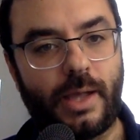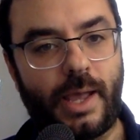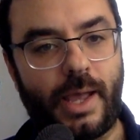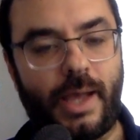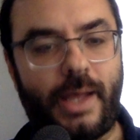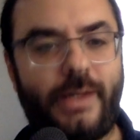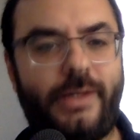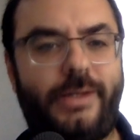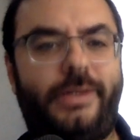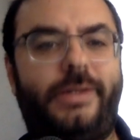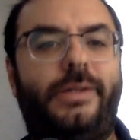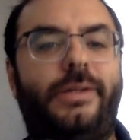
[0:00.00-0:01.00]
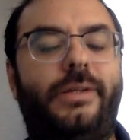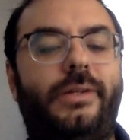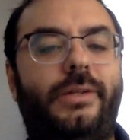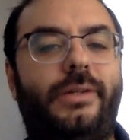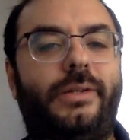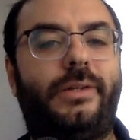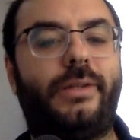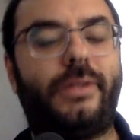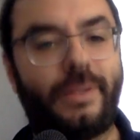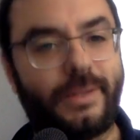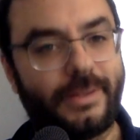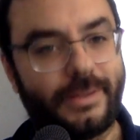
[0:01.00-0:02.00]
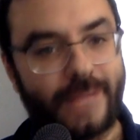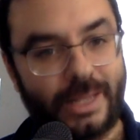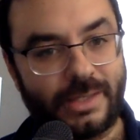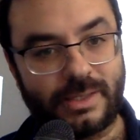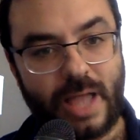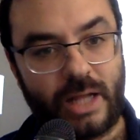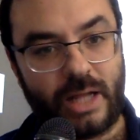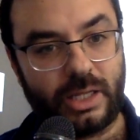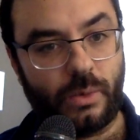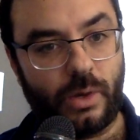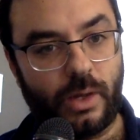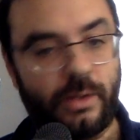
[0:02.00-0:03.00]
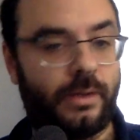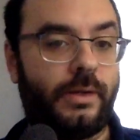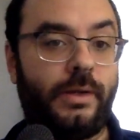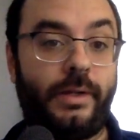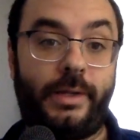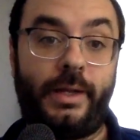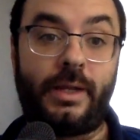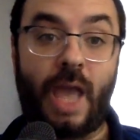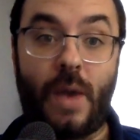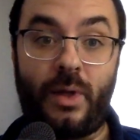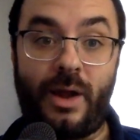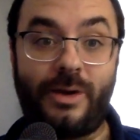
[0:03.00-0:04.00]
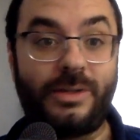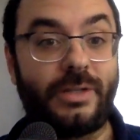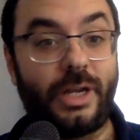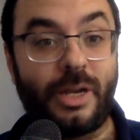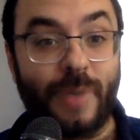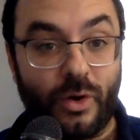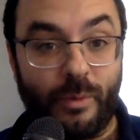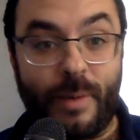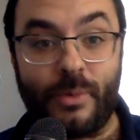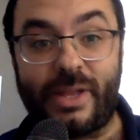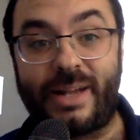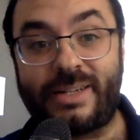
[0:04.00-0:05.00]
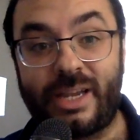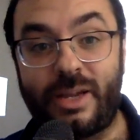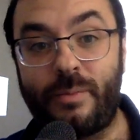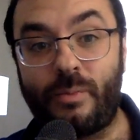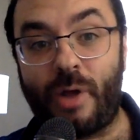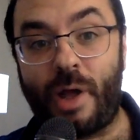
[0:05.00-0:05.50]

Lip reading: And that's exactly what Kamala Harris did. You might remember that Tim